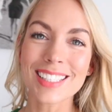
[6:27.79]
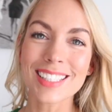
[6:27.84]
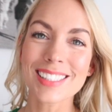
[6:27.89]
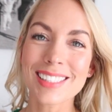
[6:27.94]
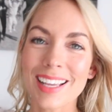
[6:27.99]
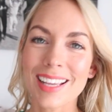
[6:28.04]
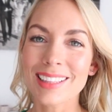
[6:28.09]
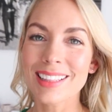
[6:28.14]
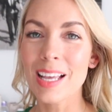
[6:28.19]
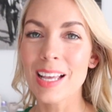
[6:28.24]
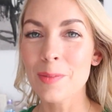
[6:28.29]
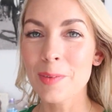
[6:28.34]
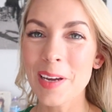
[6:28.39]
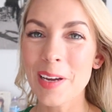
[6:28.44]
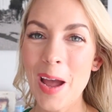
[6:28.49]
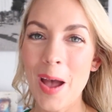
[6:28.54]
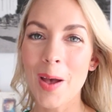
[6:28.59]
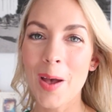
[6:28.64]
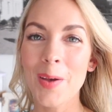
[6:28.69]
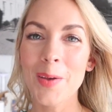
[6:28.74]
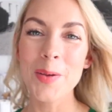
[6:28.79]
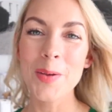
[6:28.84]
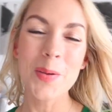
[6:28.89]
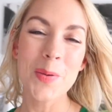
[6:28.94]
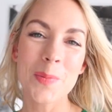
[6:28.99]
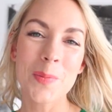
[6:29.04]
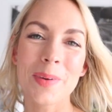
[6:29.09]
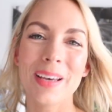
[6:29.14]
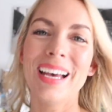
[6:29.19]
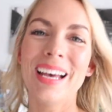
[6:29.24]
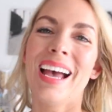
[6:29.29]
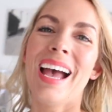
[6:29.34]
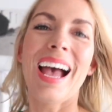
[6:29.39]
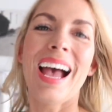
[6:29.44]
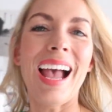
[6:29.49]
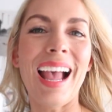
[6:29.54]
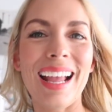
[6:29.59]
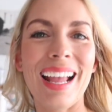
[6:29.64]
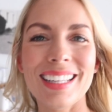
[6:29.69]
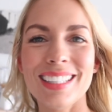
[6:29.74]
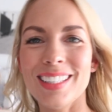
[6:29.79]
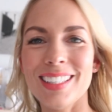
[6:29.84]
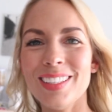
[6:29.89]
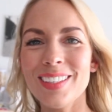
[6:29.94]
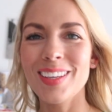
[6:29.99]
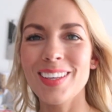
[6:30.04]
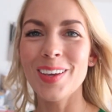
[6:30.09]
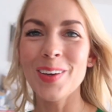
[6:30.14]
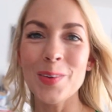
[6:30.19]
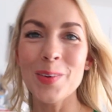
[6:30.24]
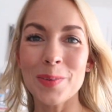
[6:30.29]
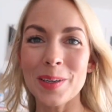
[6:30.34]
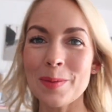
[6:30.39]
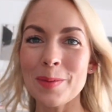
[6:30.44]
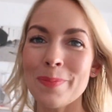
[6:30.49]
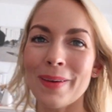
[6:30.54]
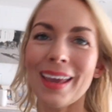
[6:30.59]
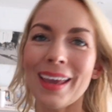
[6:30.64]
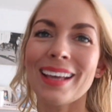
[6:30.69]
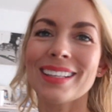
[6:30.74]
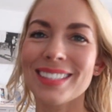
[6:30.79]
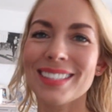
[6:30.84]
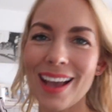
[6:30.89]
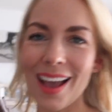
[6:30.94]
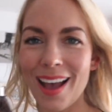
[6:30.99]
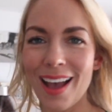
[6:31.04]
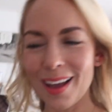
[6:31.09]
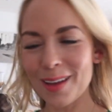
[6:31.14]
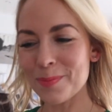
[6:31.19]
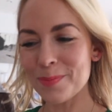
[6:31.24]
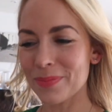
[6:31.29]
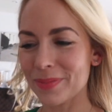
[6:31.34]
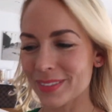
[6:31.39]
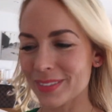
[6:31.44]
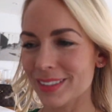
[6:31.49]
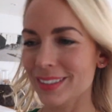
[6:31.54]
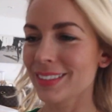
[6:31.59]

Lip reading: Just like that, we're home. And look who we picked up.